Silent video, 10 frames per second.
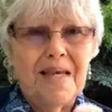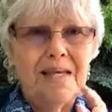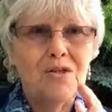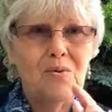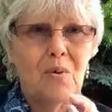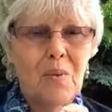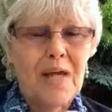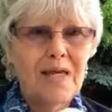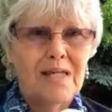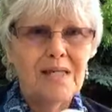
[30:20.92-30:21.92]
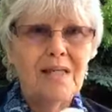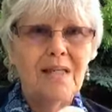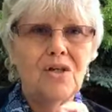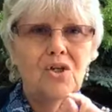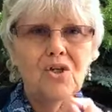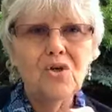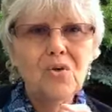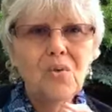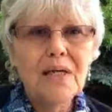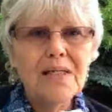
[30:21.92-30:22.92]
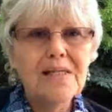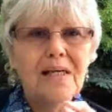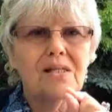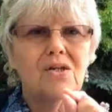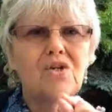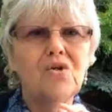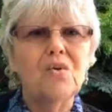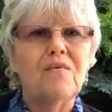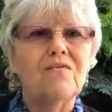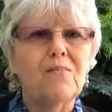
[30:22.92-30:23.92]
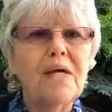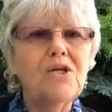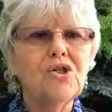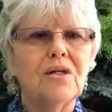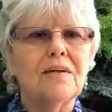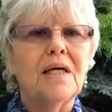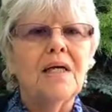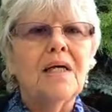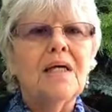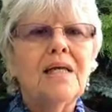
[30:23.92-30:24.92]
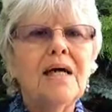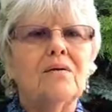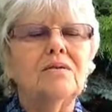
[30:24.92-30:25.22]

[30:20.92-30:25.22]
is to awaken to the new insights and new information. Now,